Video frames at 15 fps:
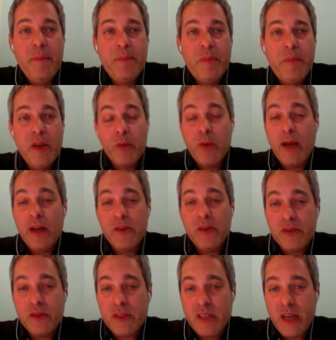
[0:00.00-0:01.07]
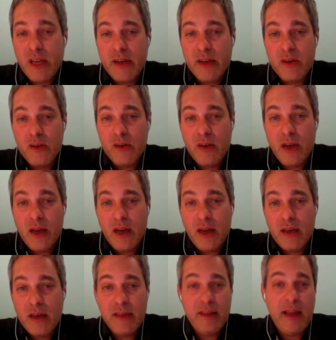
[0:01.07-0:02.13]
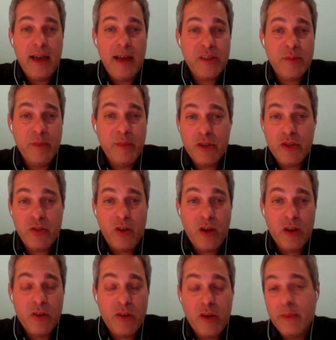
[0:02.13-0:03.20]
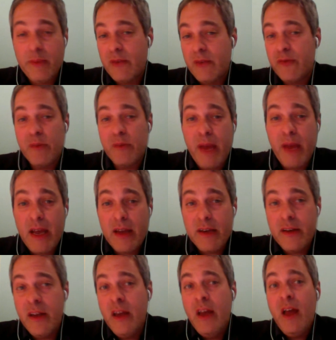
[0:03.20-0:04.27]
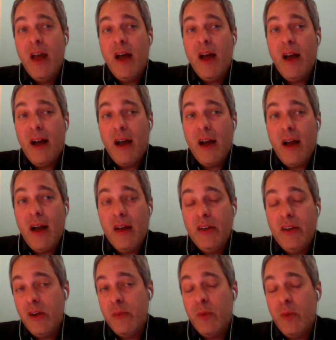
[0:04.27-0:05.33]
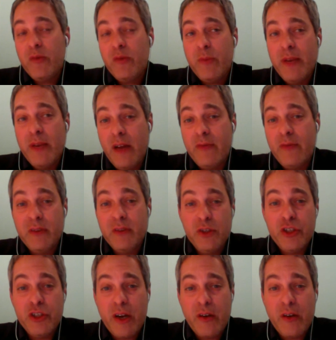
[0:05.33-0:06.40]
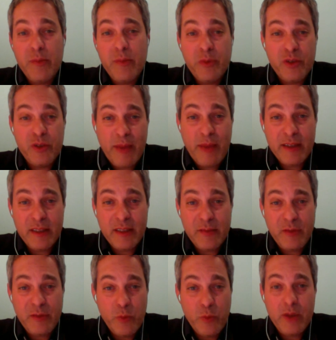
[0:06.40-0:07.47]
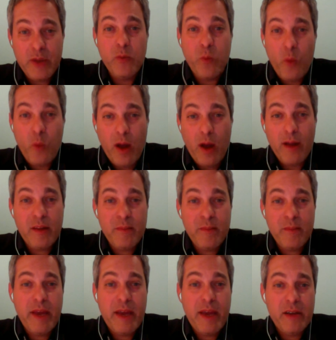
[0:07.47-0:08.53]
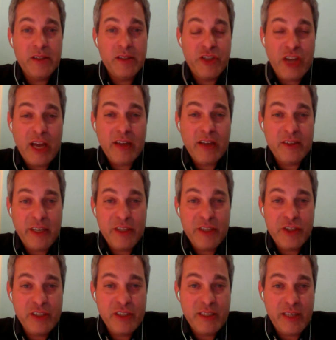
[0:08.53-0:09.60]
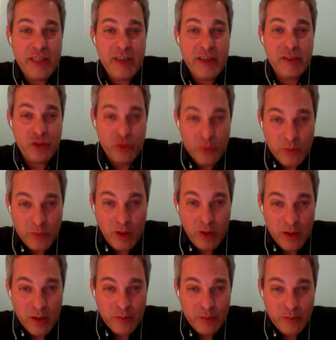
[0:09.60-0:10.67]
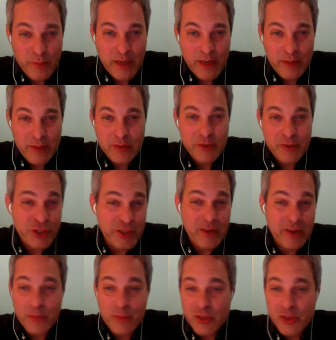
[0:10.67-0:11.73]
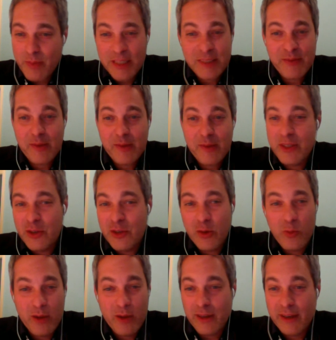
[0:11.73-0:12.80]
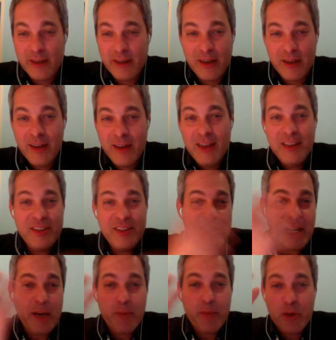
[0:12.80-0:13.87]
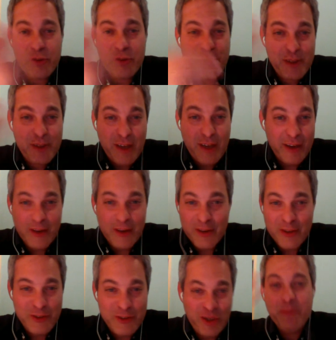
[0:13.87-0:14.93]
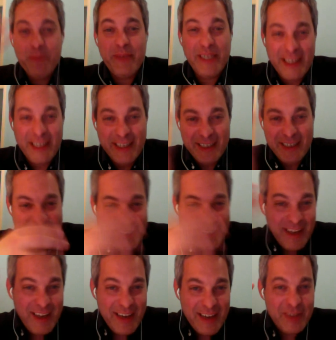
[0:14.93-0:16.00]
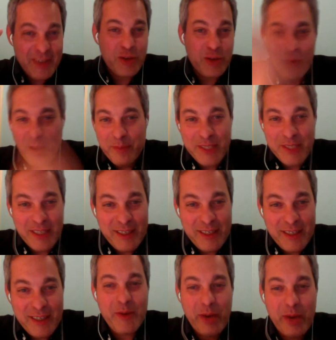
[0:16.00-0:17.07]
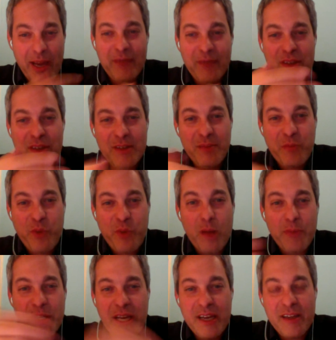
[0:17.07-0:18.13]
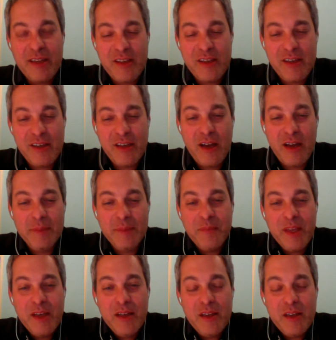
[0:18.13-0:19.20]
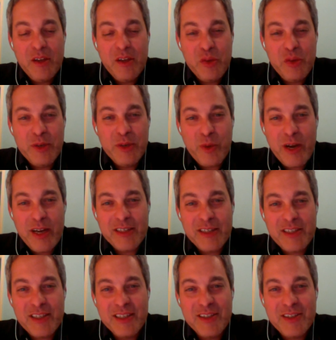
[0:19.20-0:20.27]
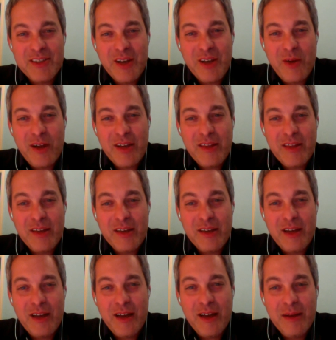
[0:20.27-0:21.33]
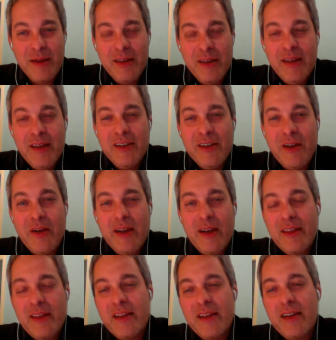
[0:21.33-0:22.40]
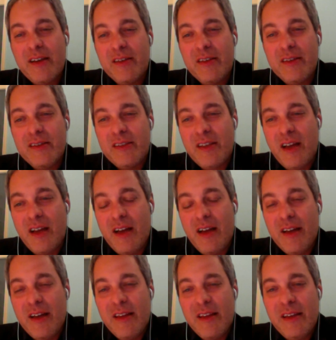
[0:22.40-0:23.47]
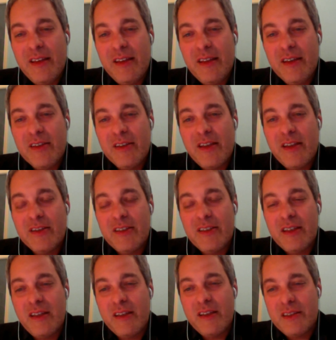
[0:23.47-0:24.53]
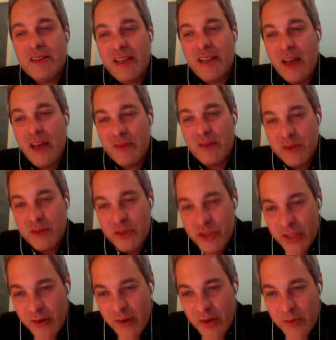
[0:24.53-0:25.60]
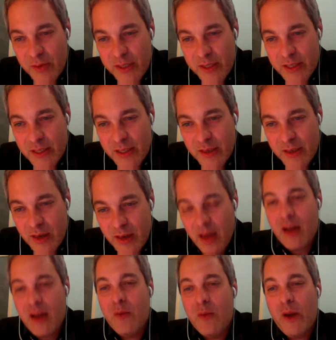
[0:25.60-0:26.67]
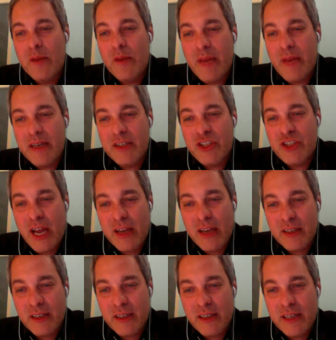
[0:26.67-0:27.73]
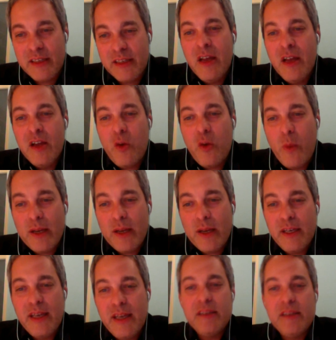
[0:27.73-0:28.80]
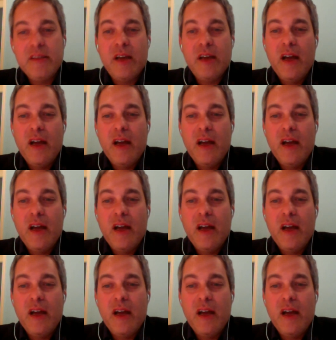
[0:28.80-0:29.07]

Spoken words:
the arousal cycle can last much longer. I mean, for men, both from an evolutionary perspective, you wouldn't want the male ejaculation to take too long from an evolutionary perspective. I mean, you don't want like a saber-toothed tiger jumping in and interrupting. I mean, we have to propagate the human race, and so I think I think there's the evolutionary reason why men ejaculate quickly, and